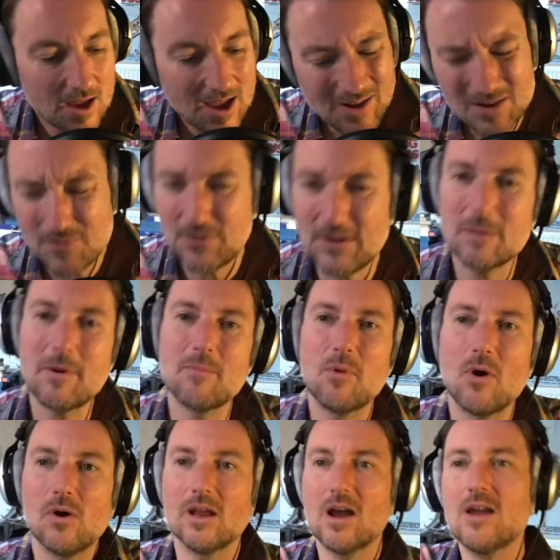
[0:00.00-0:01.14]
How do you feel about
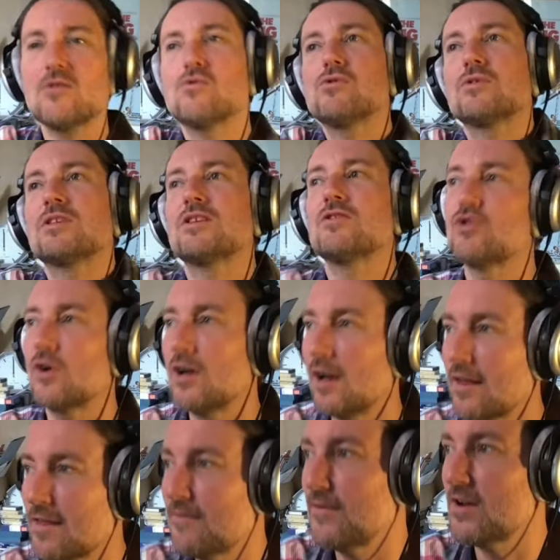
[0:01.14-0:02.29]
bowling? I always enjoy
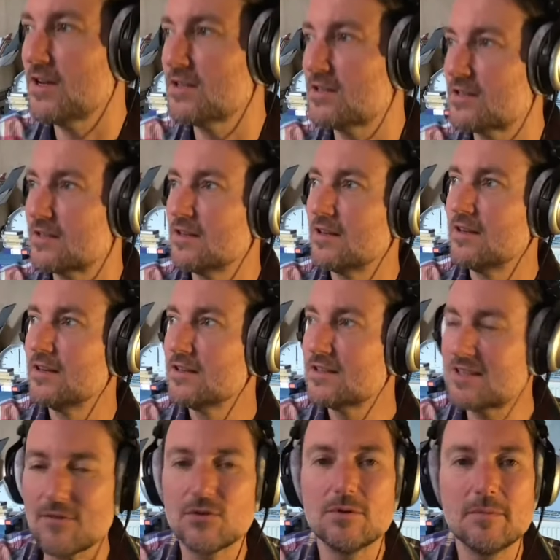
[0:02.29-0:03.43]
like the first
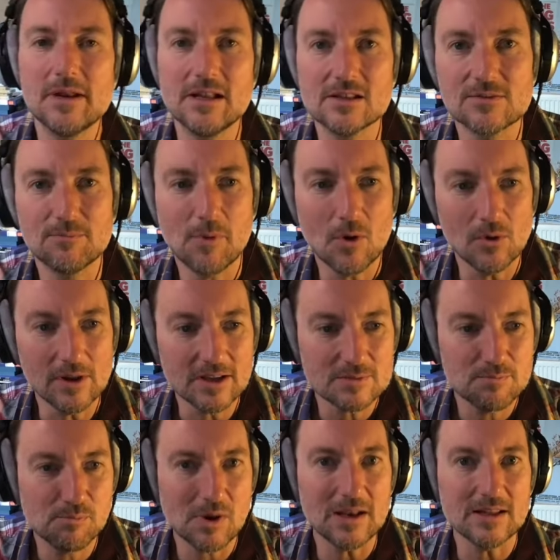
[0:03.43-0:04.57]
7 minutes of bowling. It's
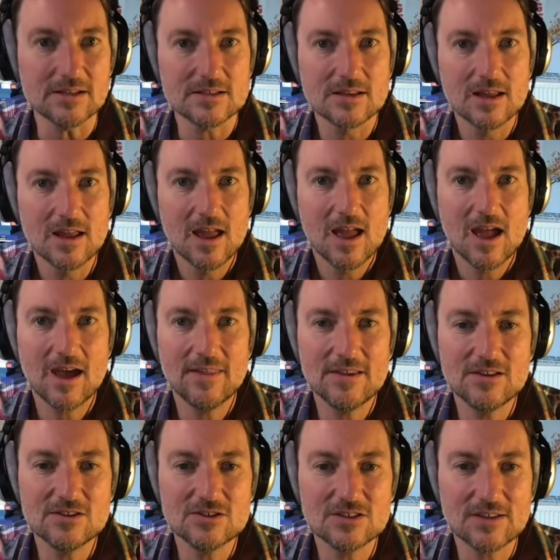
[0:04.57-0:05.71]
brilliant. And then
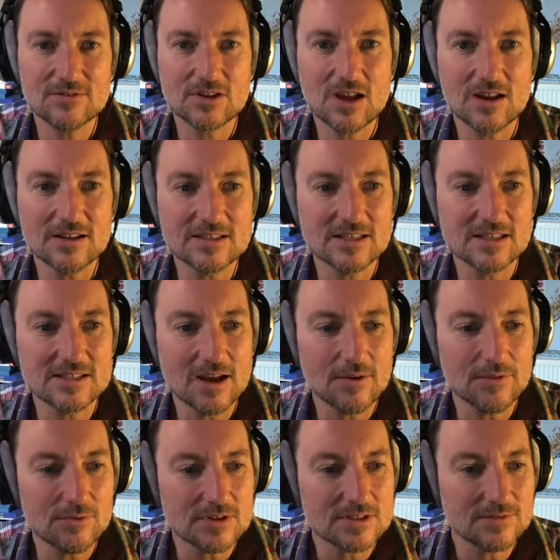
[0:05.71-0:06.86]
you just have to kind of sit out
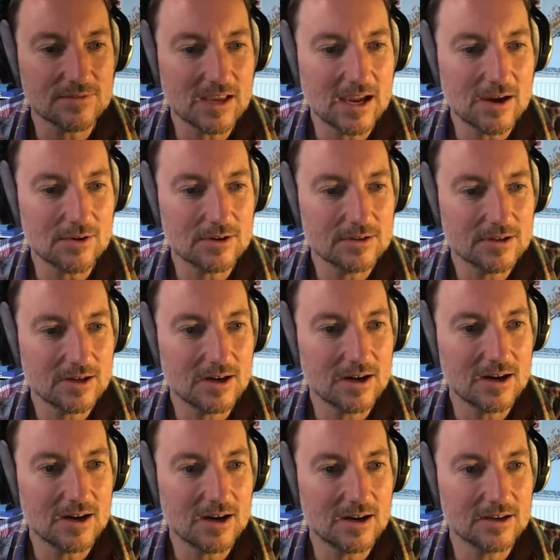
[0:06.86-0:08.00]
the rest of the hour.
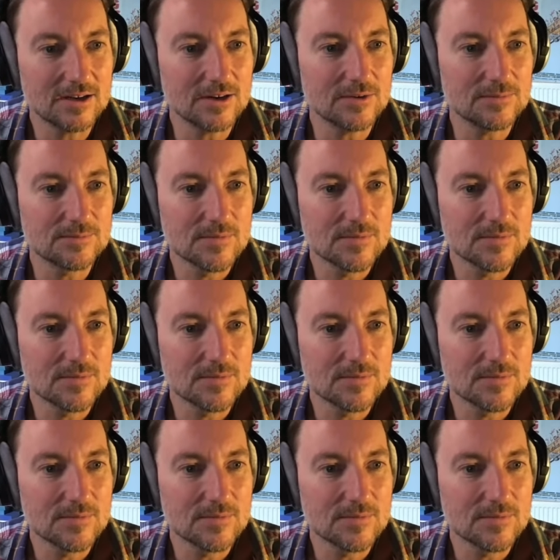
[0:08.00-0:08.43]
I don't know.